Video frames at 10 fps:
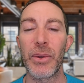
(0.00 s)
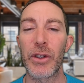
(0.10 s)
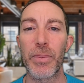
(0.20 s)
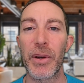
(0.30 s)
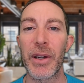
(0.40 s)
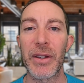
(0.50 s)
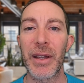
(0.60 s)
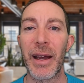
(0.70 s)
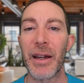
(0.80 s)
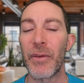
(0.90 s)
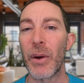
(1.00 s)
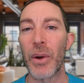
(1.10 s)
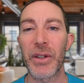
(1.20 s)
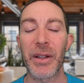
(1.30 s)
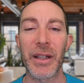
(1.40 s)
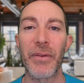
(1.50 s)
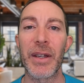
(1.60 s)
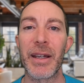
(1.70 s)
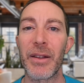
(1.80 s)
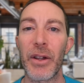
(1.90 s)
to experience that if I wasn't
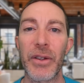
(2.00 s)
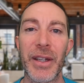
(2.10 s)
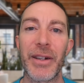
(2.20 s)
living in Los